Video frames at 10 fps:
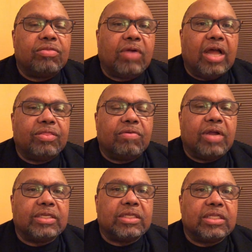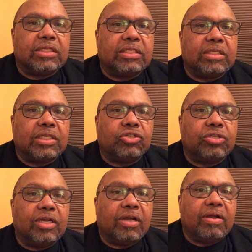throughout the rest of
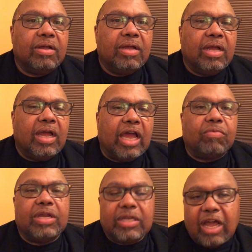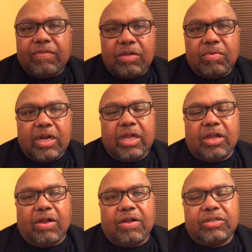this year, and we definitely want to
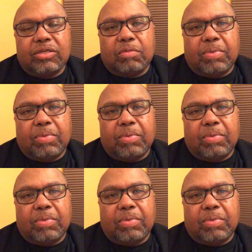encourage you to